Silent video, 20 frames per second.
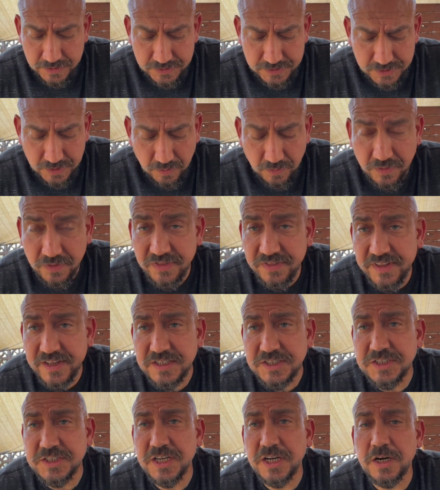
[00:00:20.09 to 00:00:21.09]
So,
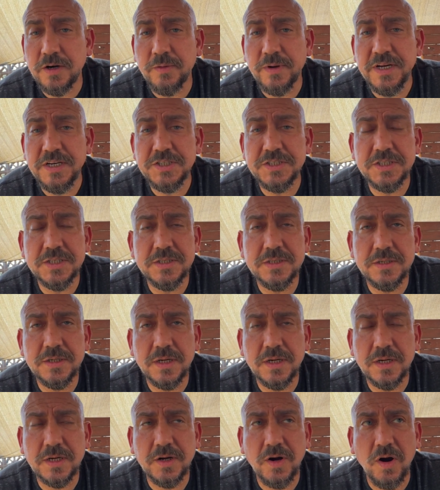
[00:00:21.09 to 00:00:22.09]
this generation,
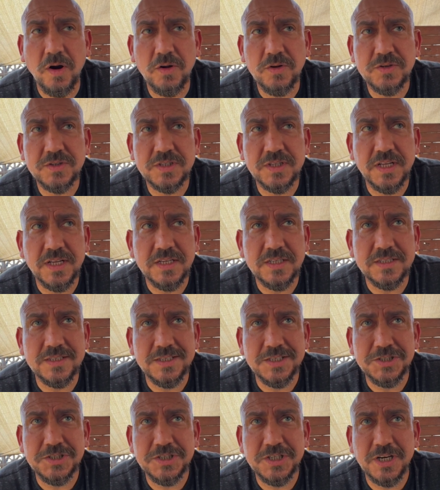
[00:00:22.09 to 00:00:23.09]
Carlos thinks
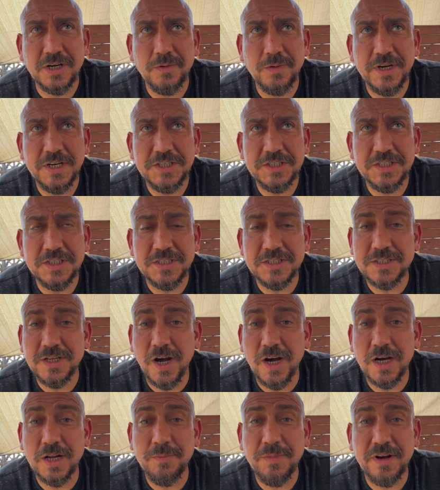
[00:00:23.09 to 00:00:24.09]
this generation is
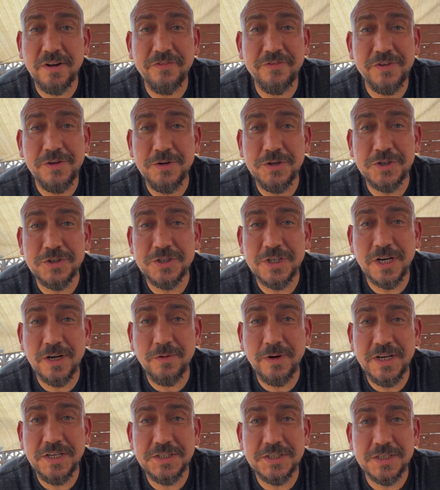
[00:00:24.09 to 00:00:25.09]
talking about a future
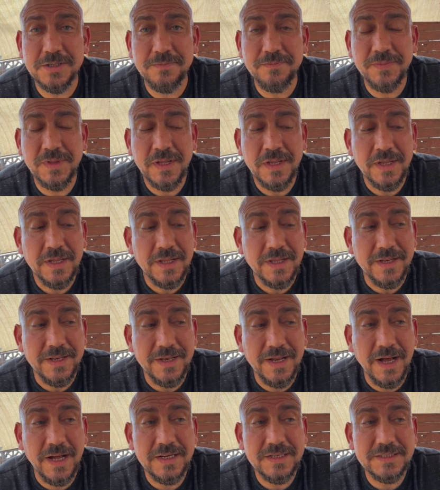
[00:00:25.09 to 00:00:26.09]
generation,
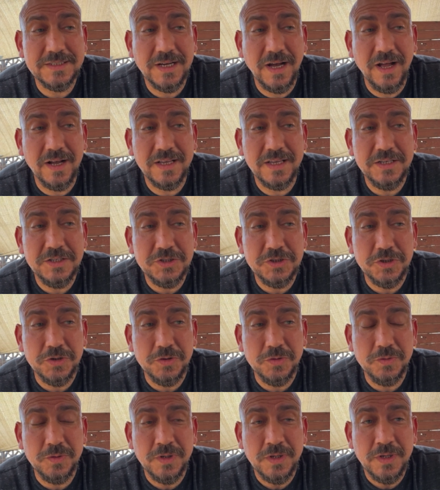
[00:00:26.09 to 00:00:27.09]
not talking
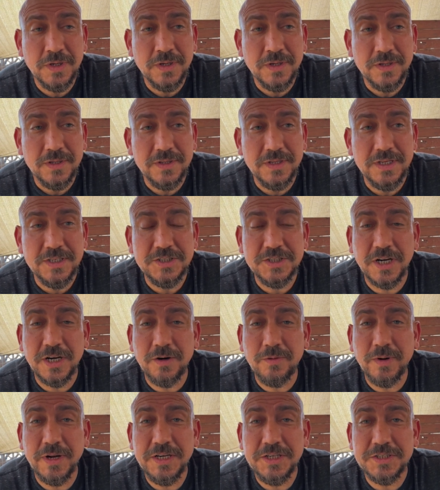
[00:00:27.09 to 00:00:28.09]
to the
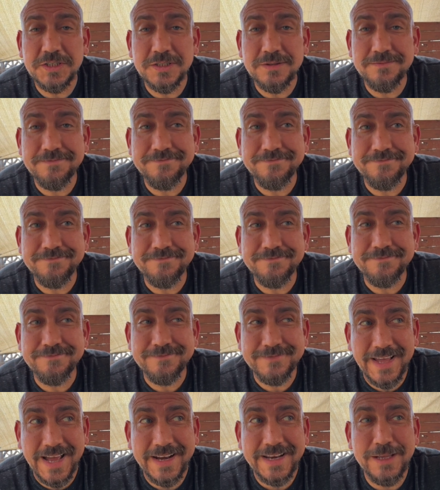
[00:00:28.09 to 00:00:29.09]
generation
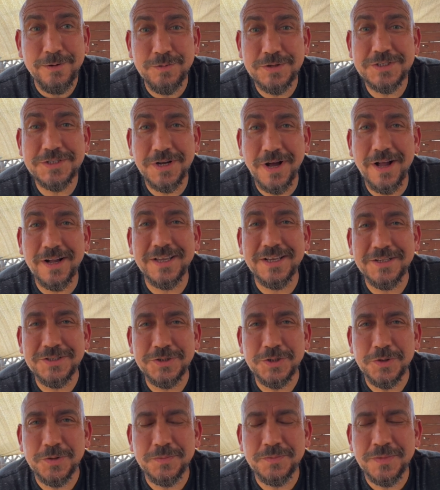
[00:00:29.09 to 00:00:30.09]
that he was talking
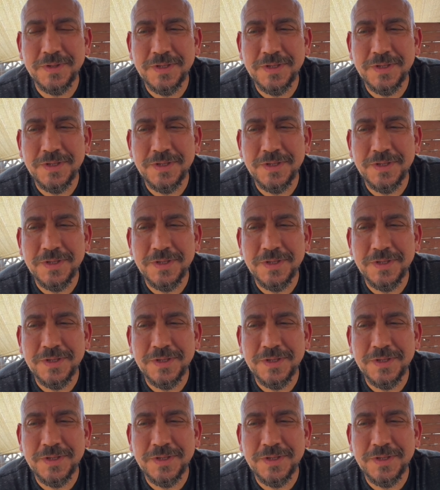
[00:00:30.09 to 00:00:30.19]
to.